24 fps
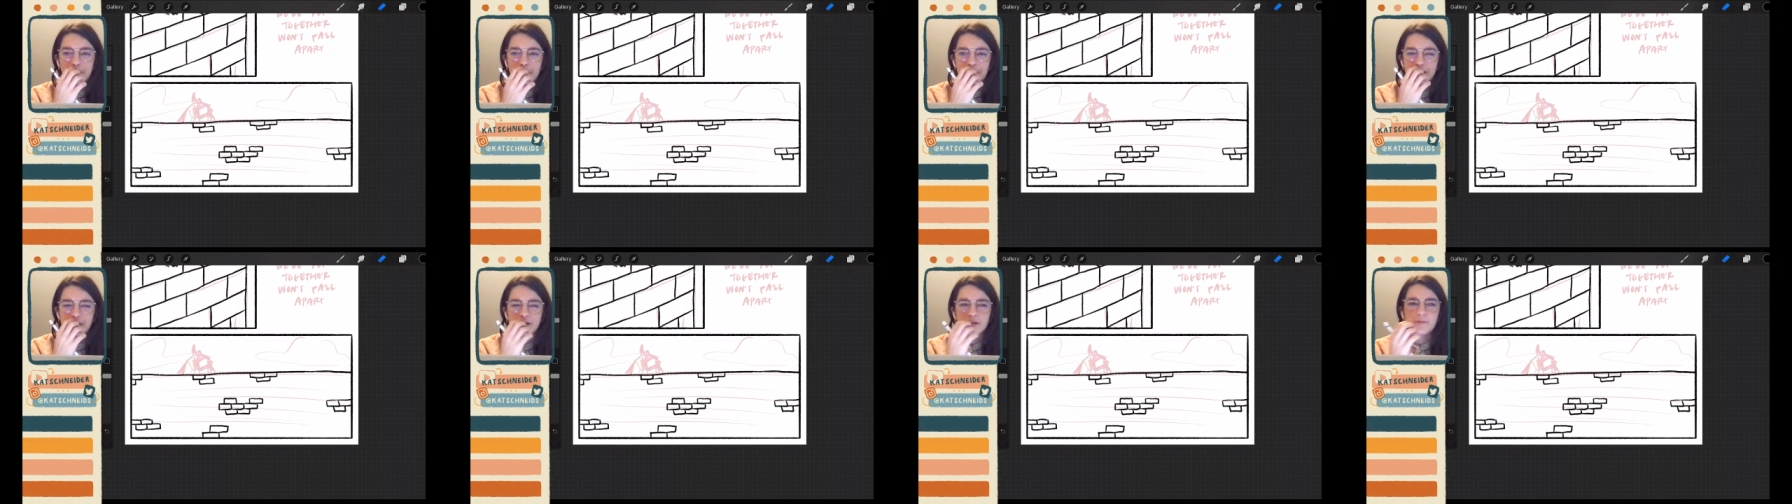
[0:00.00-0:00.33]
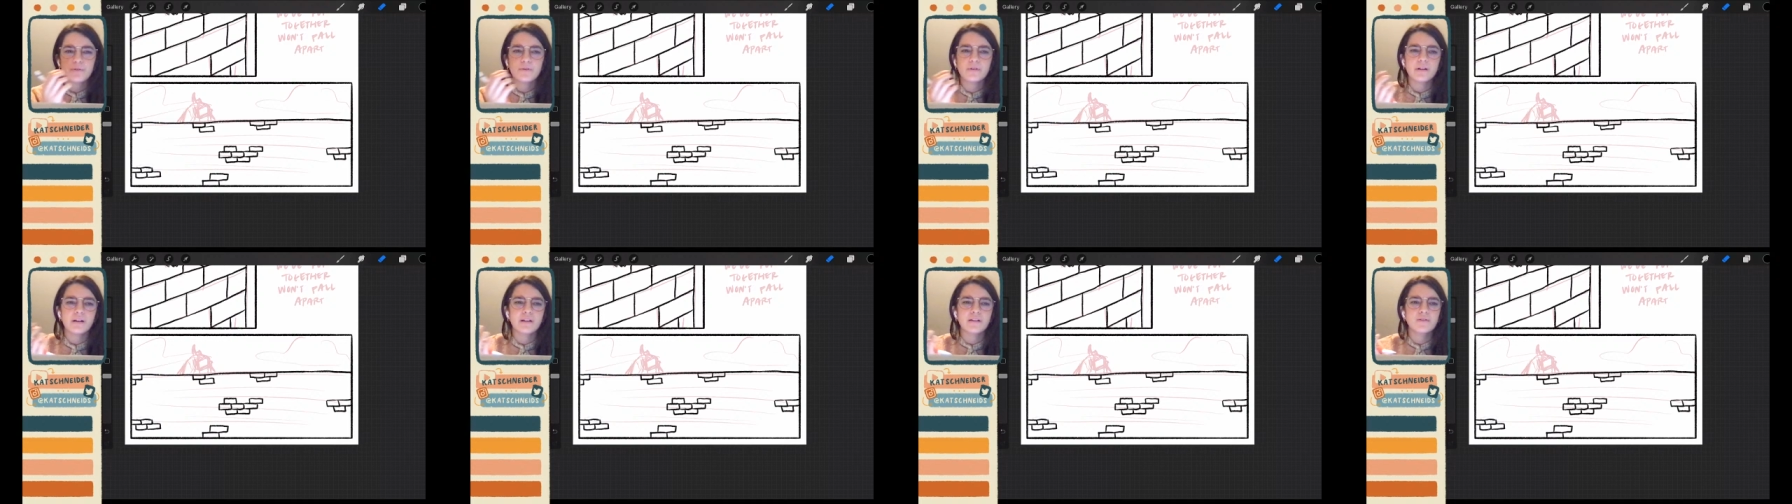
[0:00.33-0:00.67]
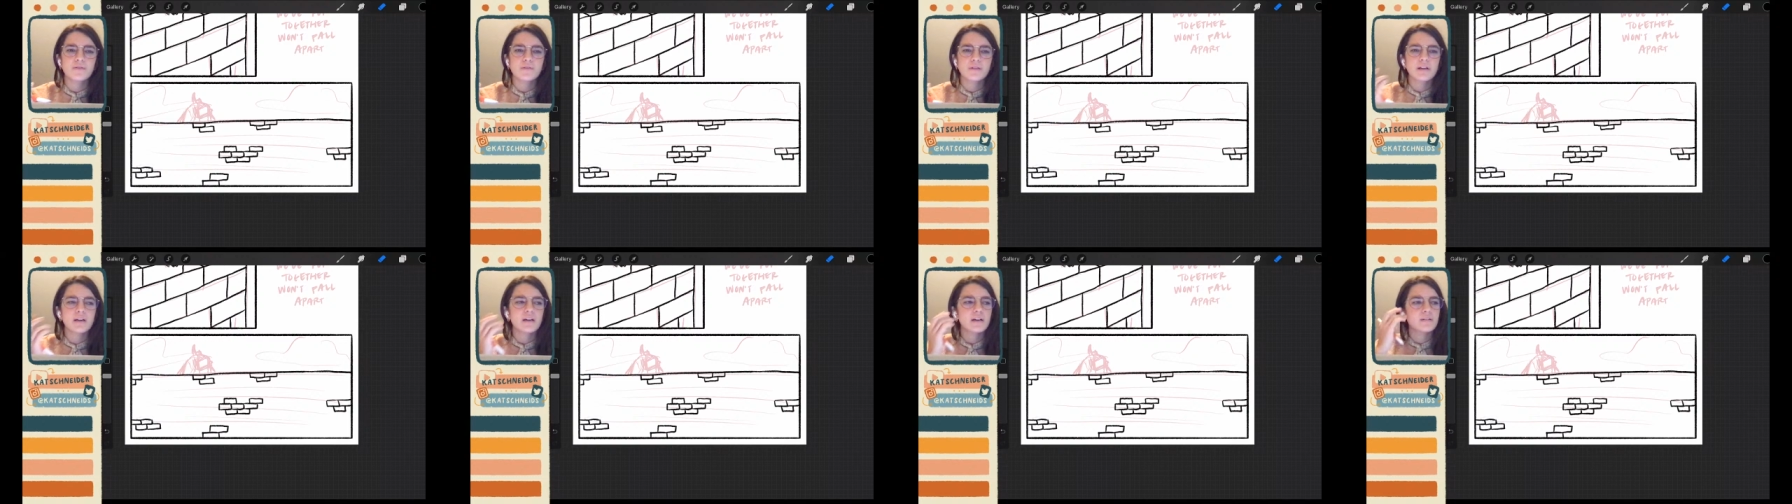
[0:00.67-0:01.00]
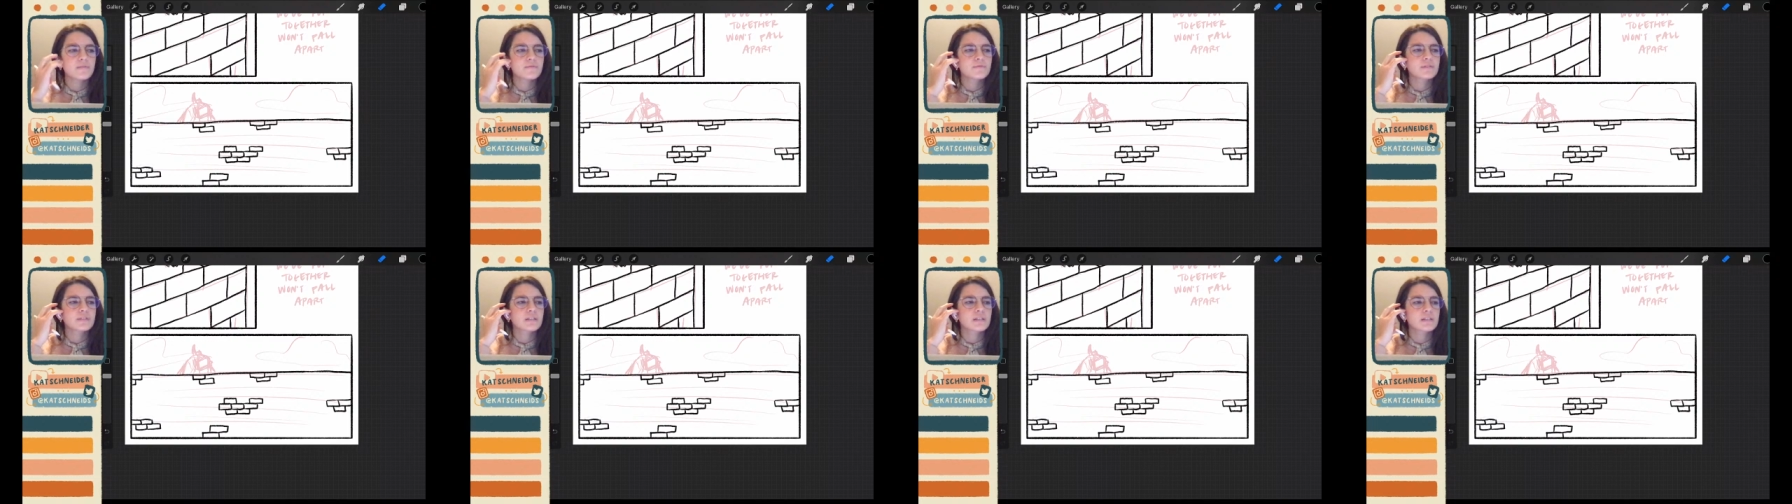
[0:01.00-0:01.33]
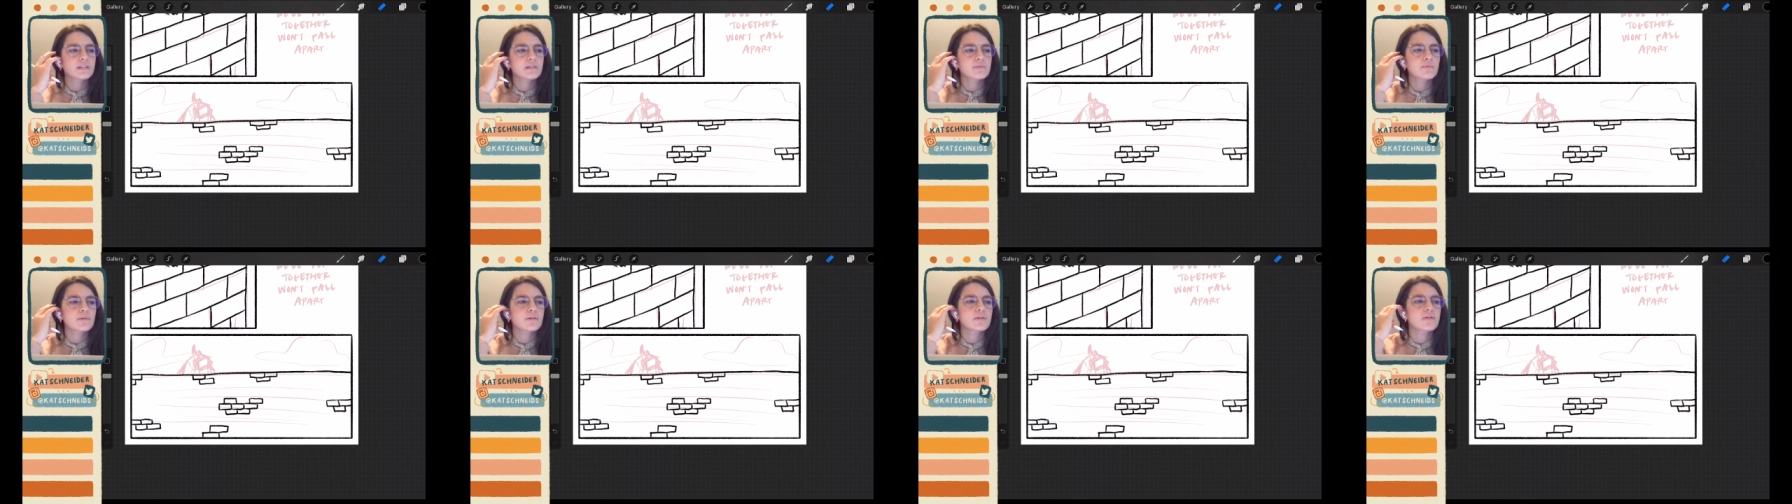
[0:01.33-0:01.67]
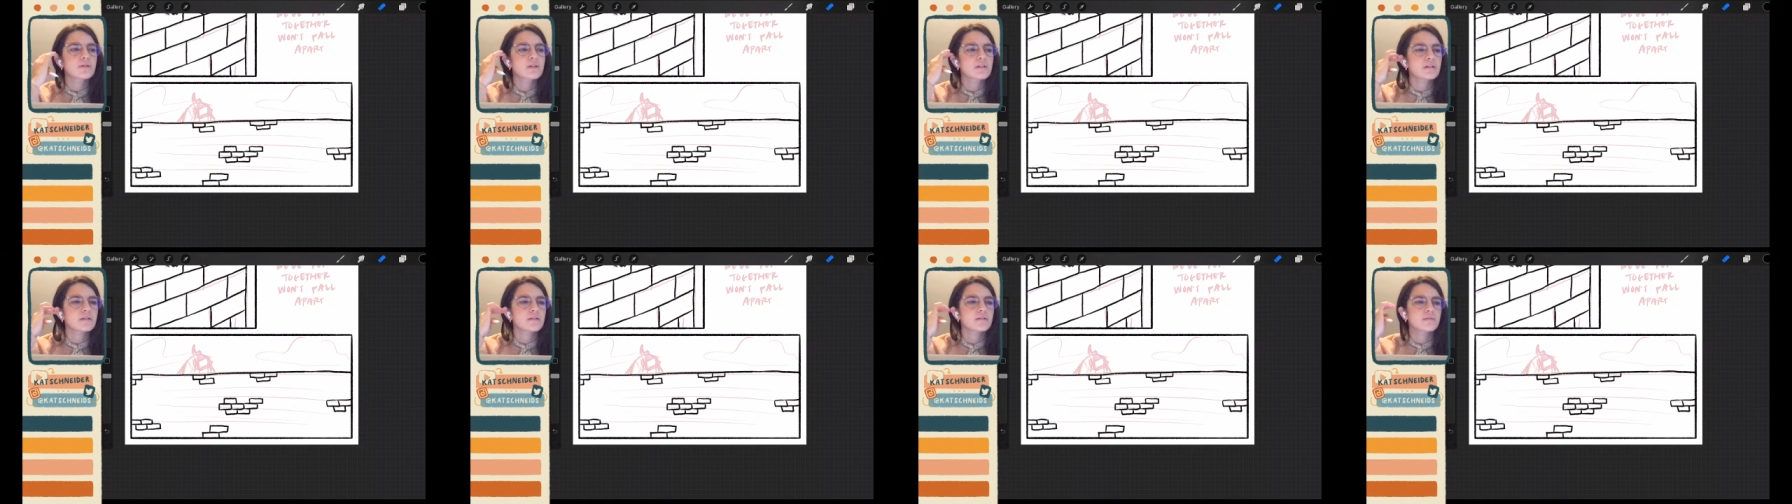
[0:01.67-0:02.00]
because I know they have sites where you
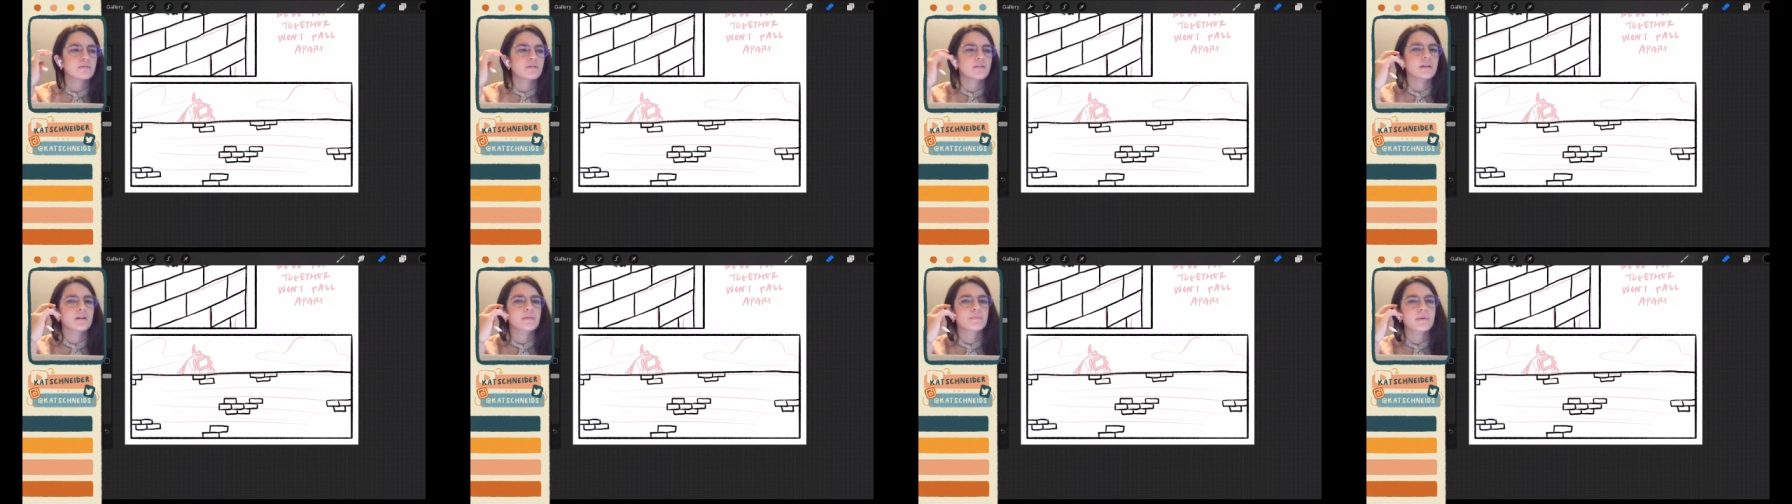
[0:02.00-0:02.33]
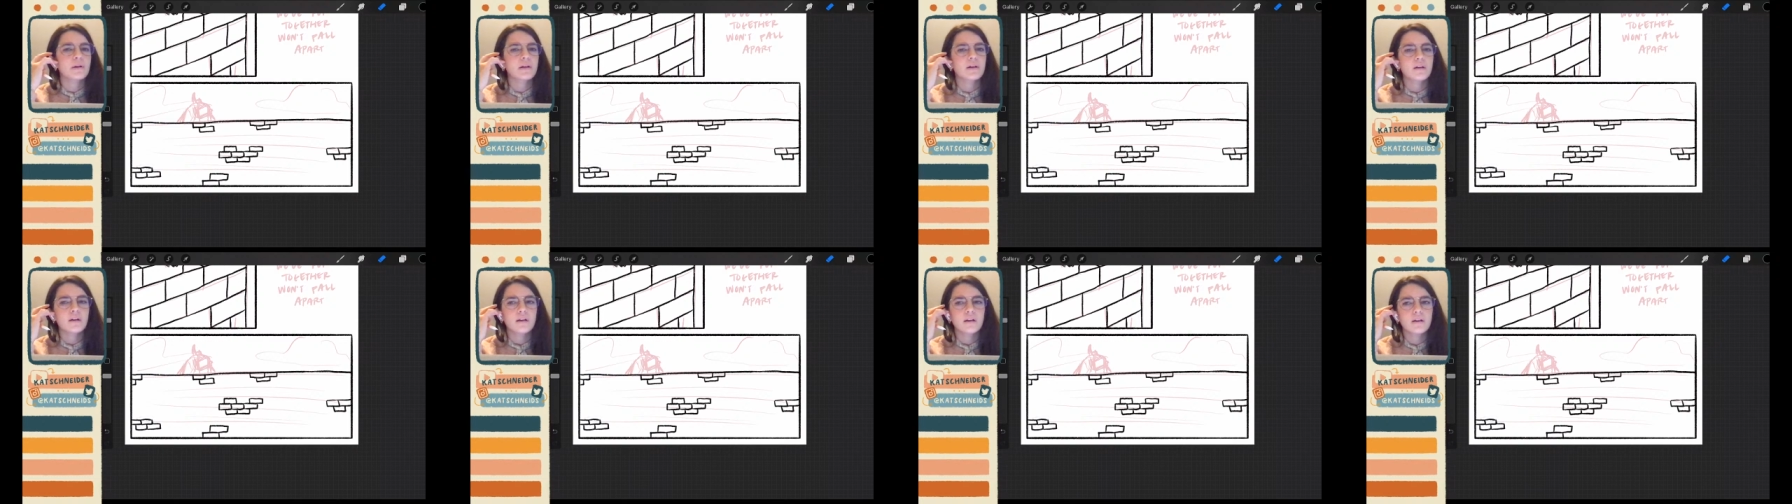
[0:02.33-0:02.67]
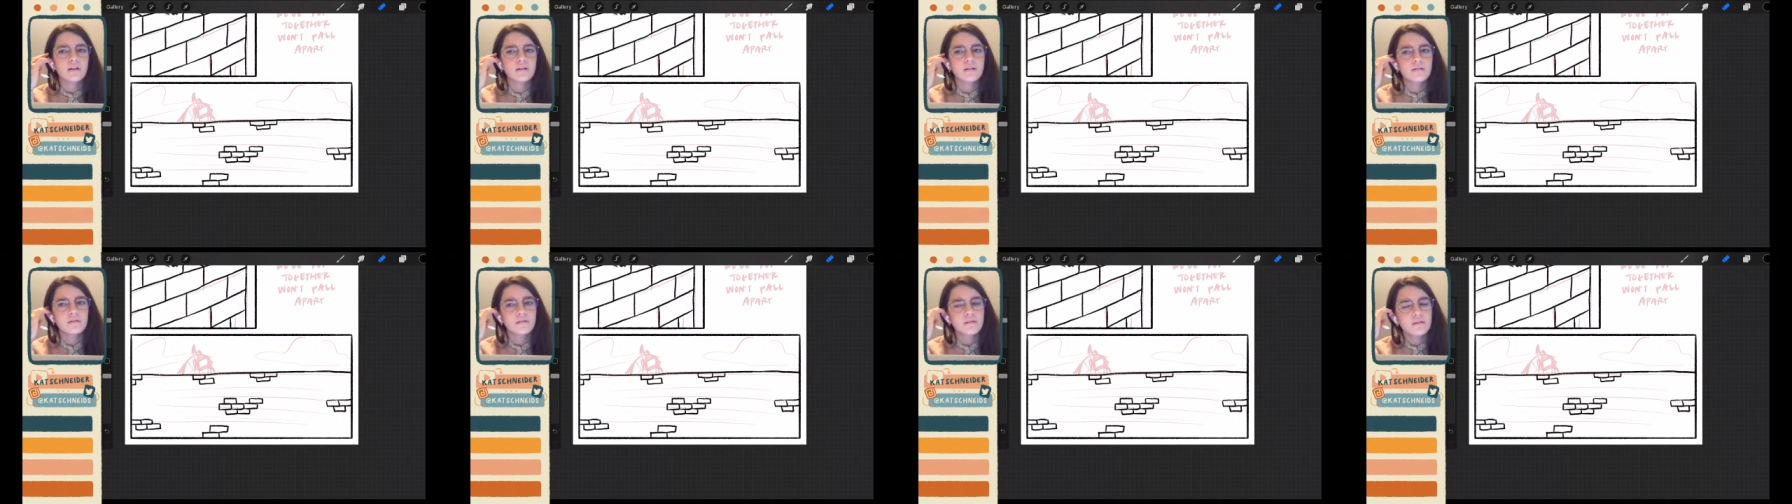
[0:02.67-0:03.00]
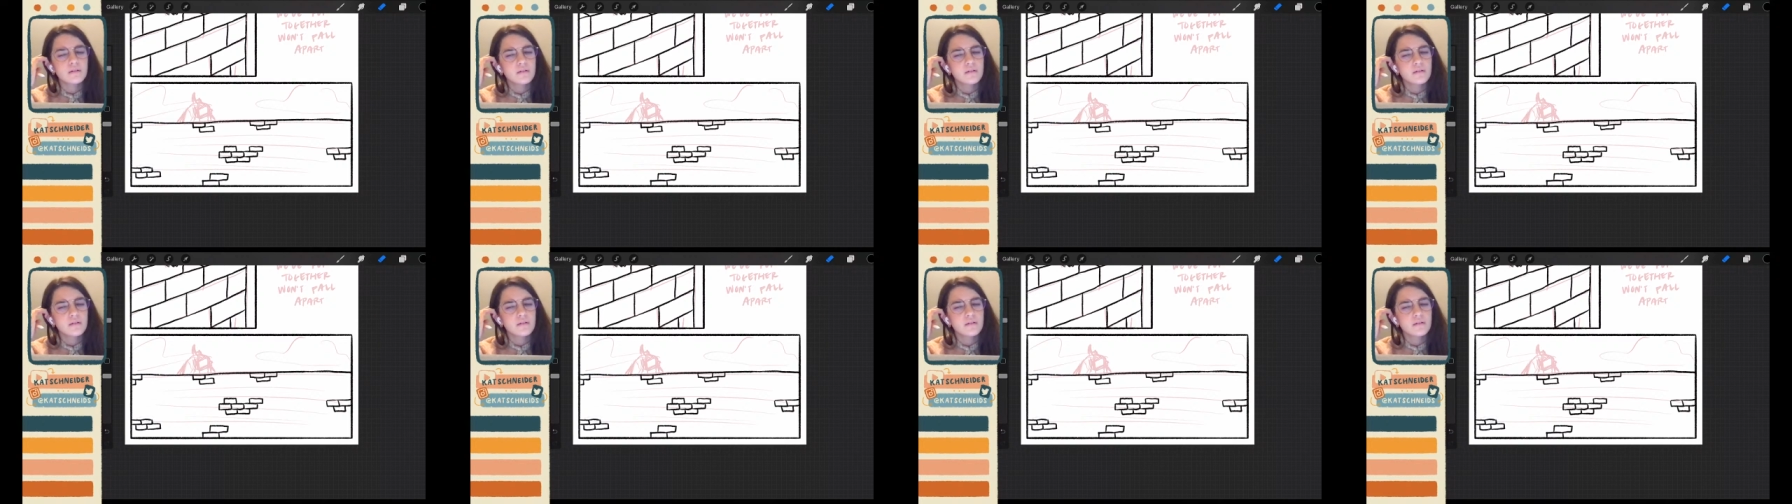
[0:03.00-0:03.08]
can like pay